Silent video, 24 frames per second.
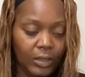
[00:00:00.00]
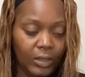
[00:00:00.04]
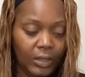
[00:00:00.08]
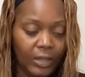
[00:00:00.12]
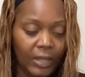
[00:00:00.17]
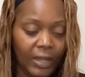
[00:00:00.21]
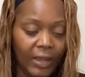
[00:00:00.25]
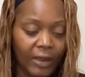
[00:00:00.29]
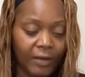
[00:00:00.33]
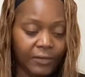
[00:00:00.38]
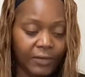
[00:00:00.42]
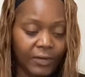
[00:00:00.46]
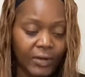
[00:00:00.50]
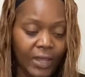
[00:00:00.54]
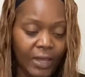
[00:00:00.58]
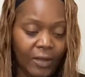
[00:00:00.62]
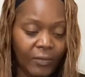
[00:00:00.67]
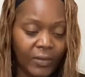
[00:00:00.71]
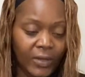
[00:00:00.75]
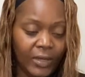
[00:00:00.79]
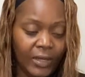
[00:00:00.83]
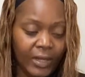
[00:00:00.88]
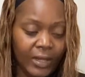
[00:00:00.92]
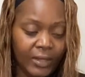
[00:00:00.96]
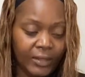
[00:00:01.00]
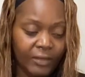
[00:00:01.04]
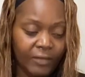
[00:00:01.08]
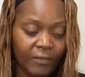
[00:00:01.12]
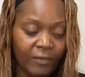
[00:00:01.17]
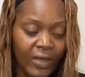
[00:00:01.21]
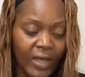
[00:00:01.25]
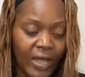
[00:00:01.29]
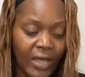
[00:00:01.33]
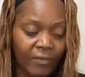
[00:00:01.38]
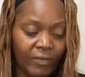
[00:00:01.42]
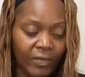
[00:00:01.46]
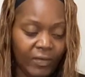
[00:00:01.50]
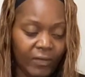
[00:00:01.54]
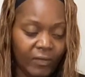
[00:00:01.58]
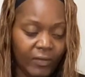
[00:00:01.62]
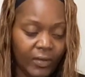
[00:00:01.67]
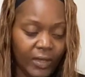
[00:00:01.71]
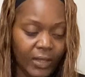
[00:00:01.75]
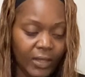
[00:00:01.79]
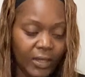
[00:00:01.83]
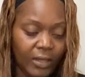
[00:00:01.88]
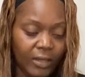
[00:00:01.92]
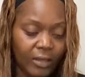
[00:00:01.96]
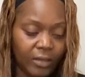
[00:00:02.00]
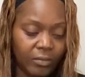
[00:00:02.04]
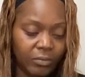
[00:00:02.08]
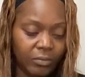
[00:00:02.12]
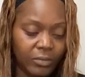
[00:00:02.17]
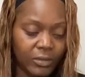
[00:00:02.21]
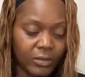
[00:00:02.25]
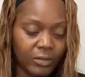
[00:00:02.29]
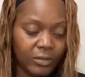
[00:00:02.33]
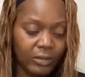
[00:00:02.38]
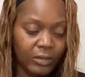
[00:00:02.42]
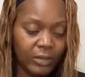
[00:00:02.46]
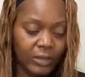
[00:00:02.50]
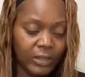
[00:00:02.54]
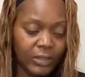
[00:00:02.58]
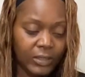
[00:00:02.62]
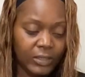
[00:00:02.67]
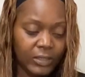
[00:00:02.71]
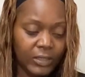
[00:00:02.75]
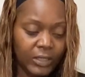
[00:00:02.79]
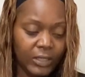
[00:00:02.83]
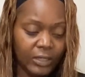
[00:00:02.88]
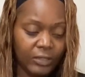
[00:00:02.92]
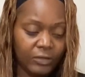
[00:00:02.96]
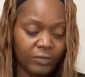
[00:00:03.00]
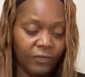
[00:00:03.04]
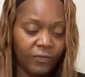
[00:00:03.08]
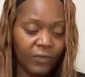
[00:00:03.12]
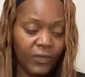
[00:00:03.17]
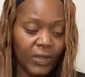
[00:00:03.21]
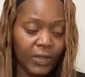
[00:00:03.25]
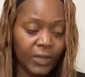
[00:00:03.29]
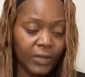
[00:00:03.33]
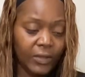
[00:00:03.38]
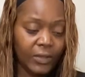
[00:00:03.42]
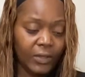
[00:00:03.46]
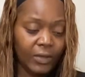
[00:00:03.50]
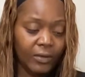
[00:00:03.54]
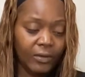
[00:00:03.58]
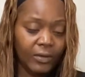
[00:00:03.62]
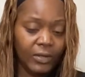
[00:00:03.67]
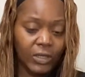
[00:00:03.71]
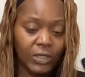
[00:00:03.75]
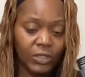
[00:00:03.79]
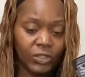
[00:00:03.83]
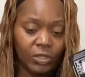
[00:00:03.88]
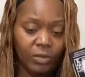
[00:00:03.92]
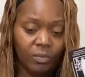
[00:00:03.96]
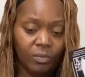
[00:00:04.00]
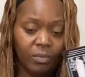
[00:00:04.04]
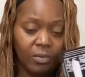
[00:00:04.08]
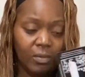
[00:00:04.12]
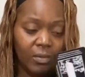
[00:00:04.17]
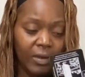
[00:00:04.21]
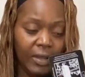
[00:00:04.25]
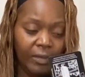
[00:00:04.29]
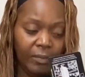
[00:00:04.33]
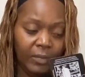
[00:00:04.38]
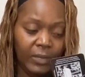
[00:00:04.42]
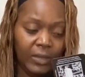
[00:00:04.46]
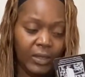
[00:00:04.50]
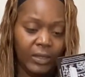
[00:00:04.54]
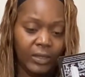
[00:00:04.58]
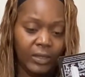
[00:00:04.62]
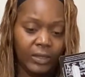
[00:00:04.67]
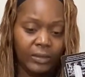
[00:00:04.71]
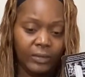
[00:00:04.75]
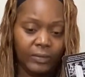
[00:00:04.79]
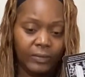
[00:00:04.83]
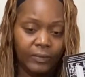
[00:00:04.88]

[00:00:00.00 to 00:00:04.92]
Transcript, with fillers: after that, we got the Five of Cups. And it says failure and disappointment.